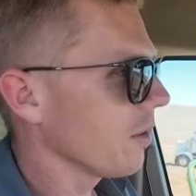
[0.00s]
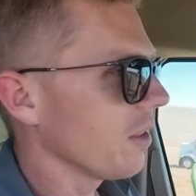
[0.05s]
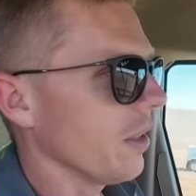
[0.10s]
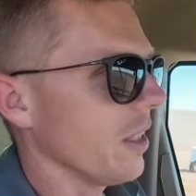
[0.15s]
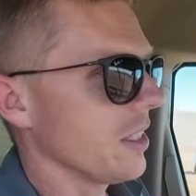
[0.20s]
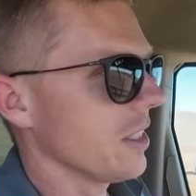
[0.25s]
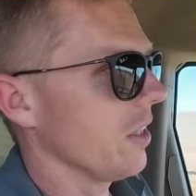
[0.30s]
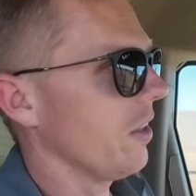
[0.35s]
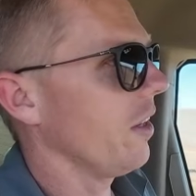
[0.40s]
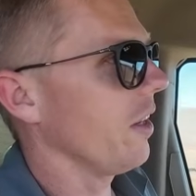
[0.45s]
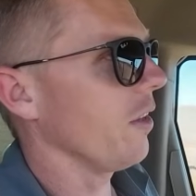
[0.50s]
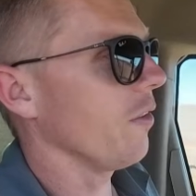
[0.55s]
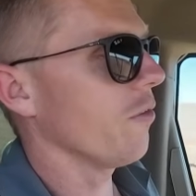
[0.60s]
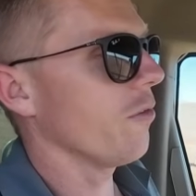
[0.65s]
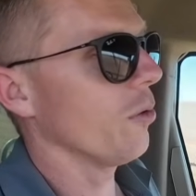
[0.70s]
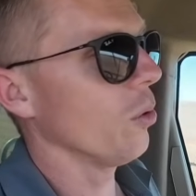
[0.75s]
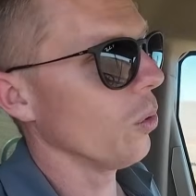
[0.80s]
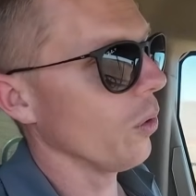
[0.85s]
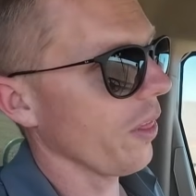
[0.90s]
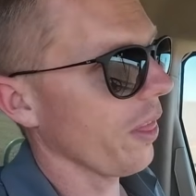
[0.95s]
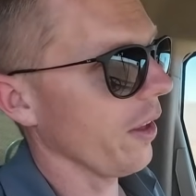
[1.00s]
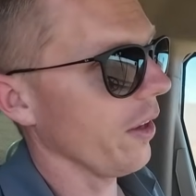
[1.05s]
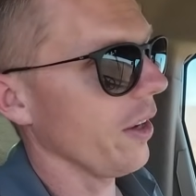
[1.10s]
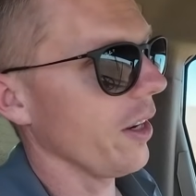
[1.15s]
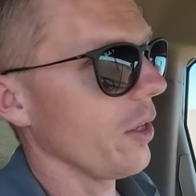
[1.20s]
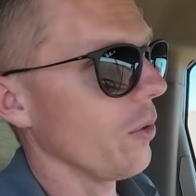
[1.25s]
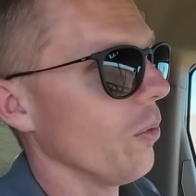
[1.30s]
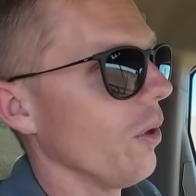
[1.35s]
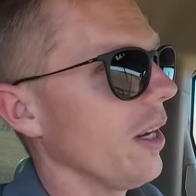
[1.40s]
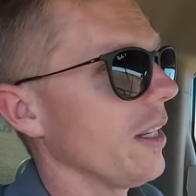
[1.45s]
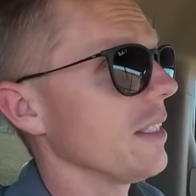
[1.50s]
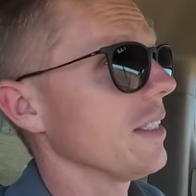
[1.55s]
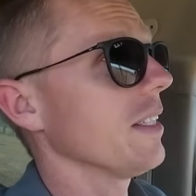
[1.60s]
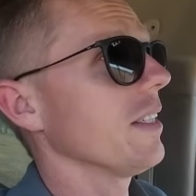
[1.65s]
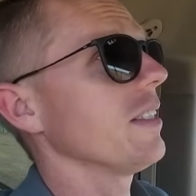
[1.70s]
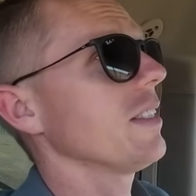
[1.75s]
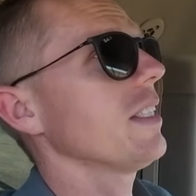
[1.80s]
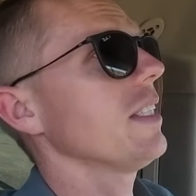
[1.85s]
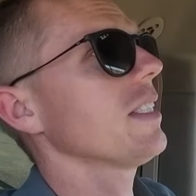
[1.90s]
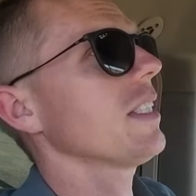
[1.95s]
It's already 4:31,
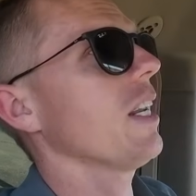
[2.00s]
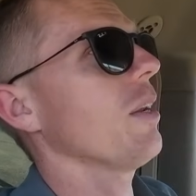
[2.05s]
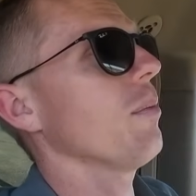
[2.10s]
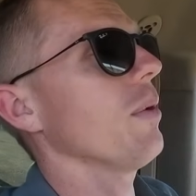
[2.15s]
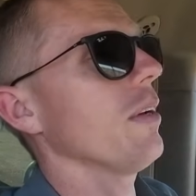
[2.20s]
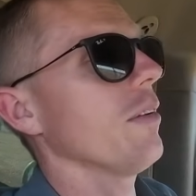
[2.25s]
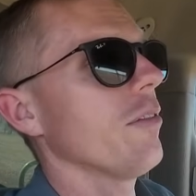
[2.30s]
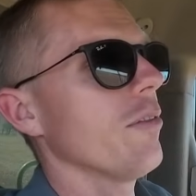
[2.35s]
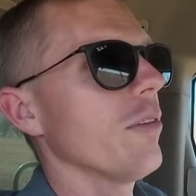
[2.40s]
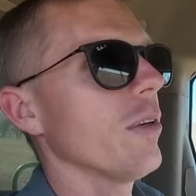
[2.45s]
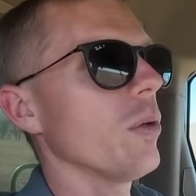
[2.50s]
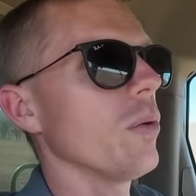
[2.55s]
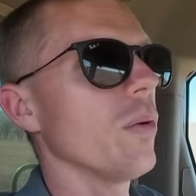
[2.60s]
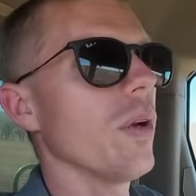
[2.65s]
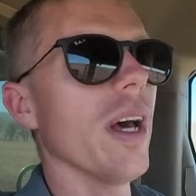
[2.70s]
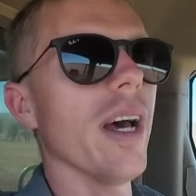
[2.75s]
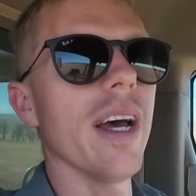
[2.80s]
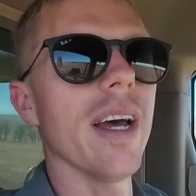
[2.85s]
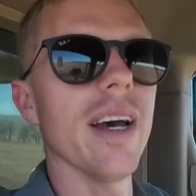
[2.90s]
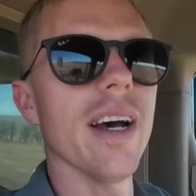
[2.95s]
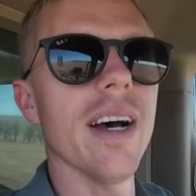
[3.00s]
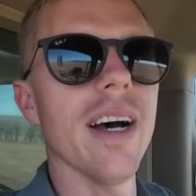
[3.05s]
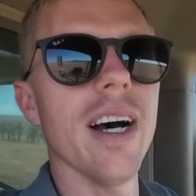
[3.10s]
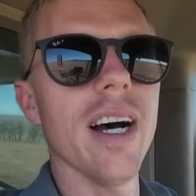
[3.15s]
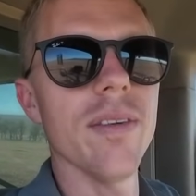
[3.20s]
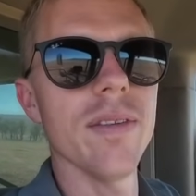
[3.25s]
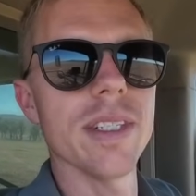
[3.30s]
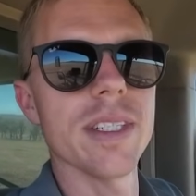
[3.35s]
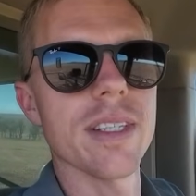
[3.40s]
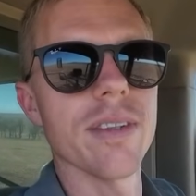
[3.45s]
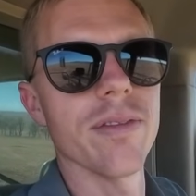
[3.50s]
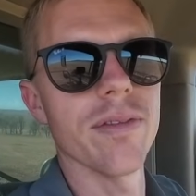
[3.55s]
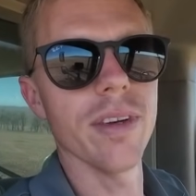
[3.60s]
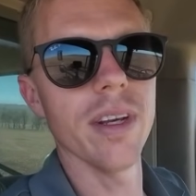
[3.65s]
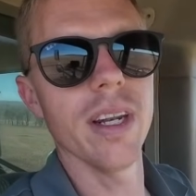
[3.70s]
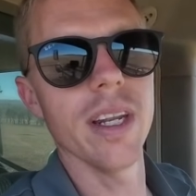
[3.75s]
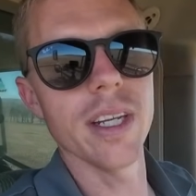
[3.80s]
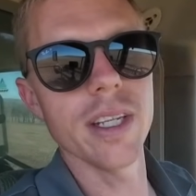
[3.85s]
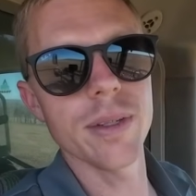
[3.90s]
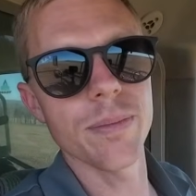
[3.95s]
so she's going to be a full day of harvest to
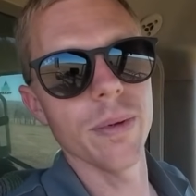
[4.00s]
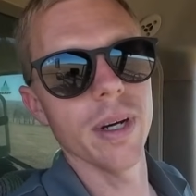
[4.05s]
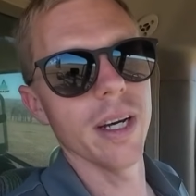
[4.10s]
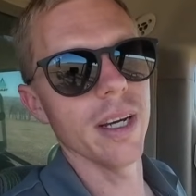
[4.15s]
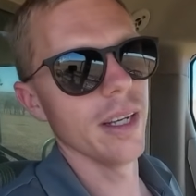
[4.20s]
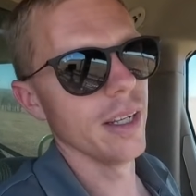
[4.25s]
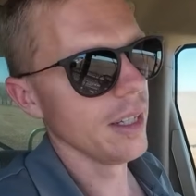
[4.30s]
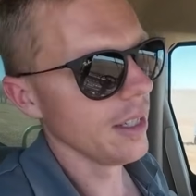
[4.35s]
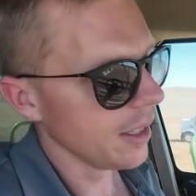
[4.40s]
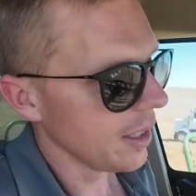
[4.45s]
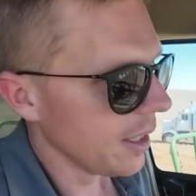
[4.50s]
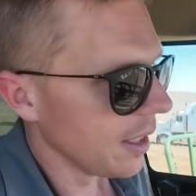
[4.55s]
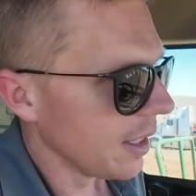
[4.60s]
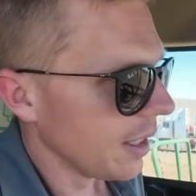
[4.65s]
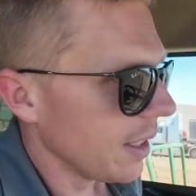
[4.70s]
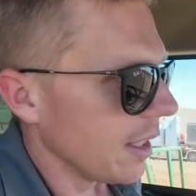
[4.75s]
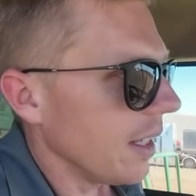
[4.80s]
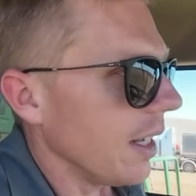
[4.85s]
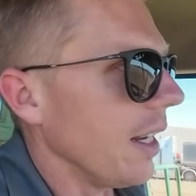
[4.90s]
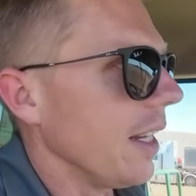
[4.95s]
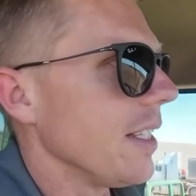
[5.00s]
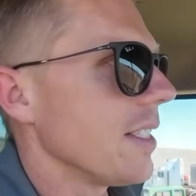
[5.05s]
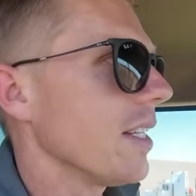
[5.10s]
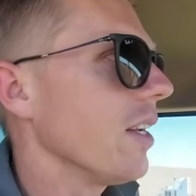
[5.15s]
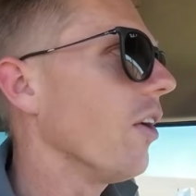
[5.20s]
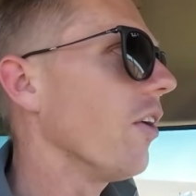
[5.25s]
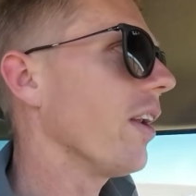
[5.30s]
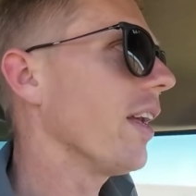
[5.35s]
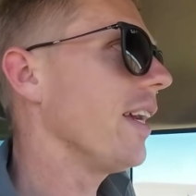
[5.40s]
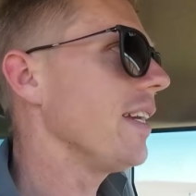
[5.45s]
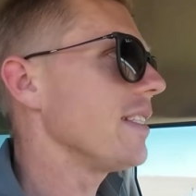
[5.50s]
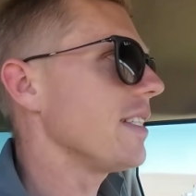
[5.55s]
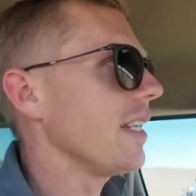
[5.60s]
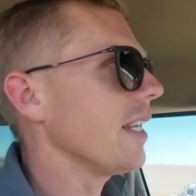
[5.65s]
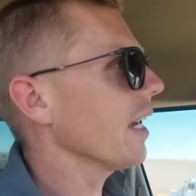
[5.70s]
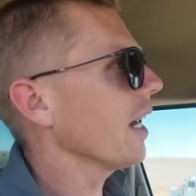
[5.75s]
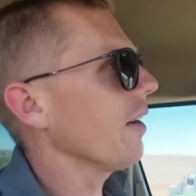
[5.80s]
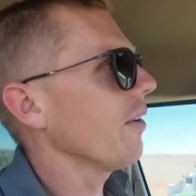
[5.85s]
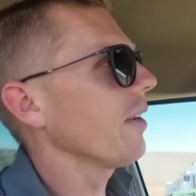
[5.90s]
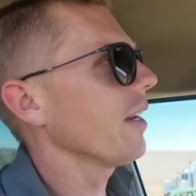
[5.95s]
finish, but it is not easy
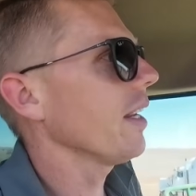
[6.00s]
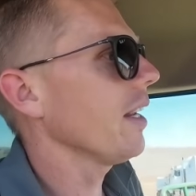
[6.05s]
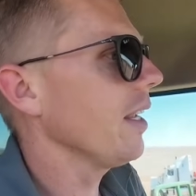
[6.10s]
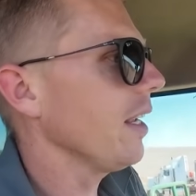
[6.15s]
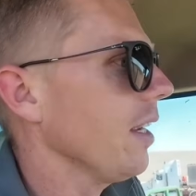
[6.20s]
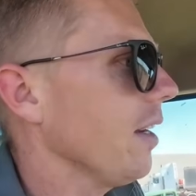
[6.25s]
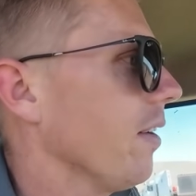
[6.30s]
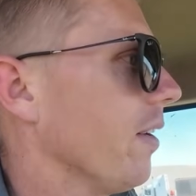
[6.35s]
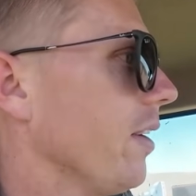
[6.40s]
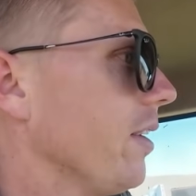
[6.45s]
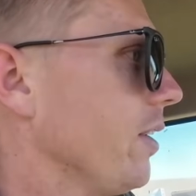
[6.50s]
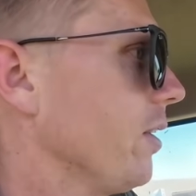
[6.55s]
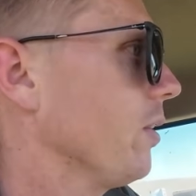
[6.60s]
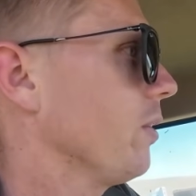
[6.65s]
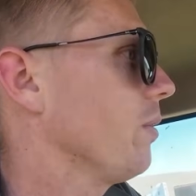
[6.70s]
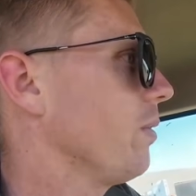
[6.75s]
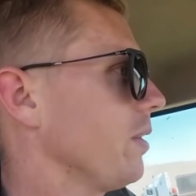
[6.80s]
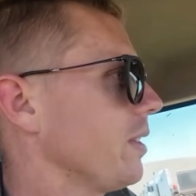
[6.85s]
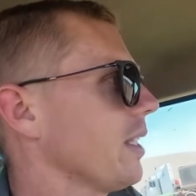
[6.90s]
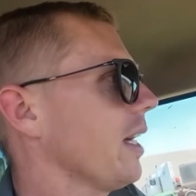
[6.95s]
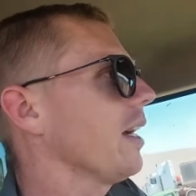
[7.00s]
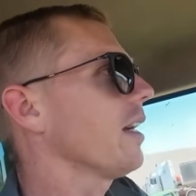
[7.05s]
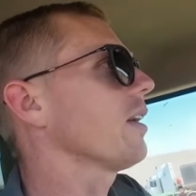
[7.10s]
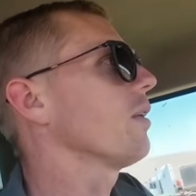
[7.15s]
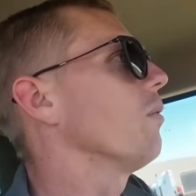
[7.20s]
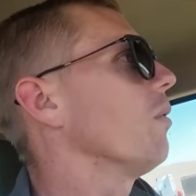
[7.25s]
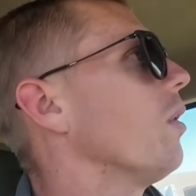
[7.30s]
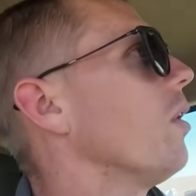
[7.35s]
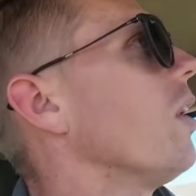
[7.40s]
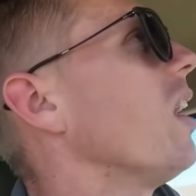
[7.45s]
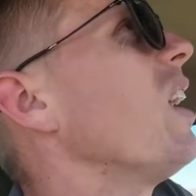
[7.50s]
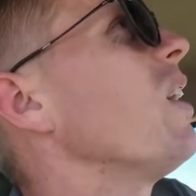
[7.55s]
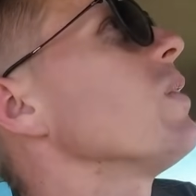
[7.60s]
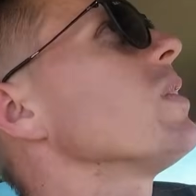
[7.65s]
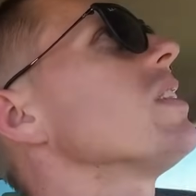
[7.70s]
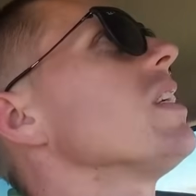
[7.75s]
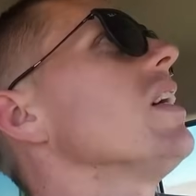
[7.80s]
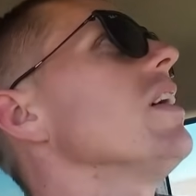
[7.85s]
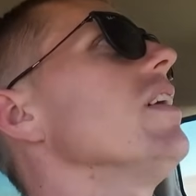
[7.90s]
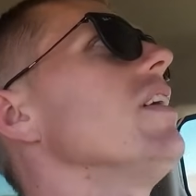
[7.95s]
going in here. I knew it would take a while,
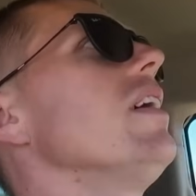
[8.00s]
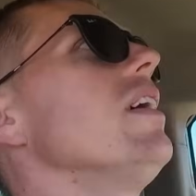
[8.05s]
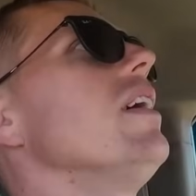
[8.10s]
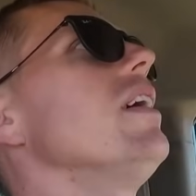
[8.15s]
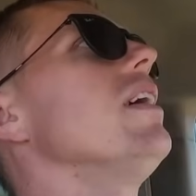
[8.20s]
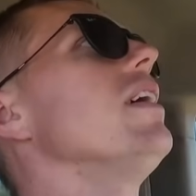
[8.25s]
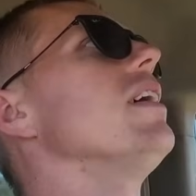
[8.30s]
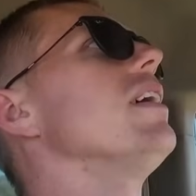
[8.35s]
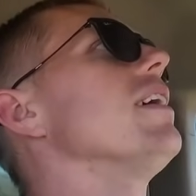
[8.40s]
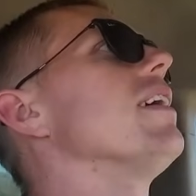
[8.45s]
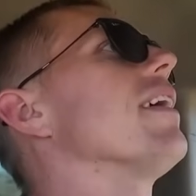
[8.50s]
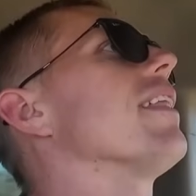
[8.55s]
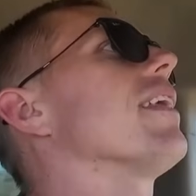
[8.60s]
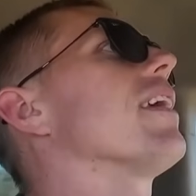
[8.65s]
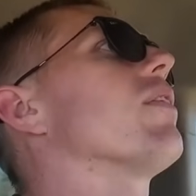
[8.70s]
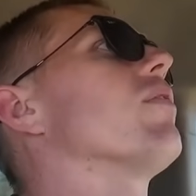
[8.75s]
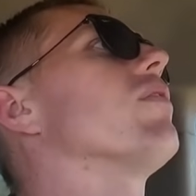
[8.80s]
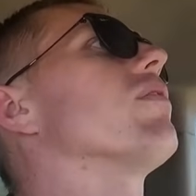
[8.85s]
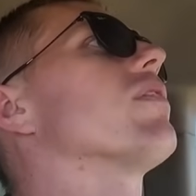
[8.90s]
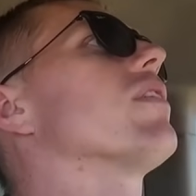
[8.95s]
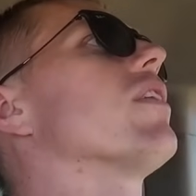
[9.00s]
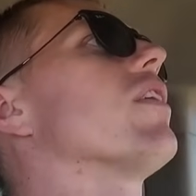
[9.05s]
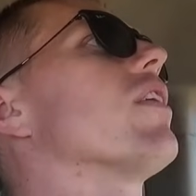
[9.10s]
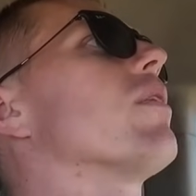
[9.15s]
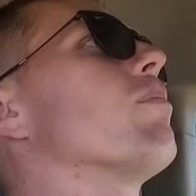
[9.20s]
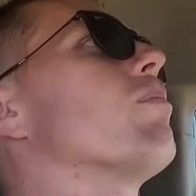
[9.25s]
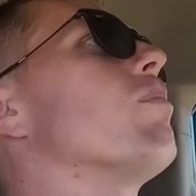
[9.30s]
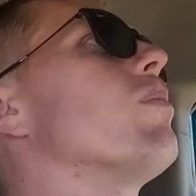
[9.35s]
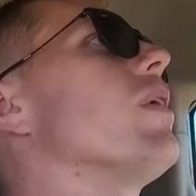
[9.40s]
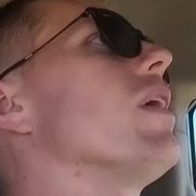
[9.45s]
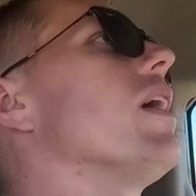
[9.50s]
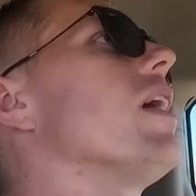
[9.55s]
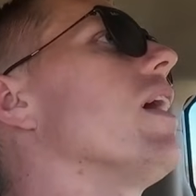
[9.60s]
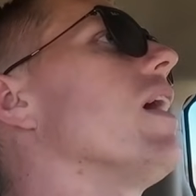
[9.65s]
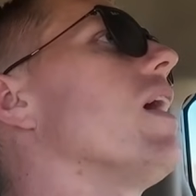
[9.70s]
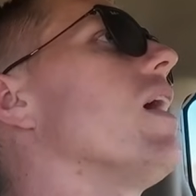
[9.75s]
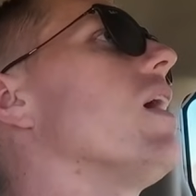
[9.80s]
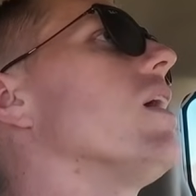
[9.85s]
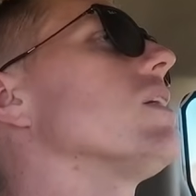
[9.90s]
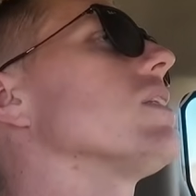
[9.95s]
so I think we've got
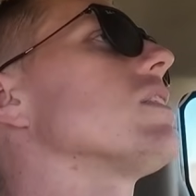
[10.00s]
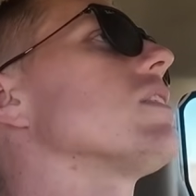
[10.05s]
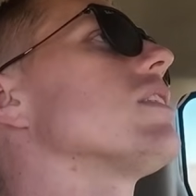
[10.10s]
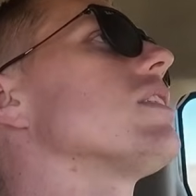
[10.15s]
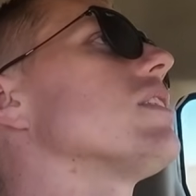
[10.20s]
about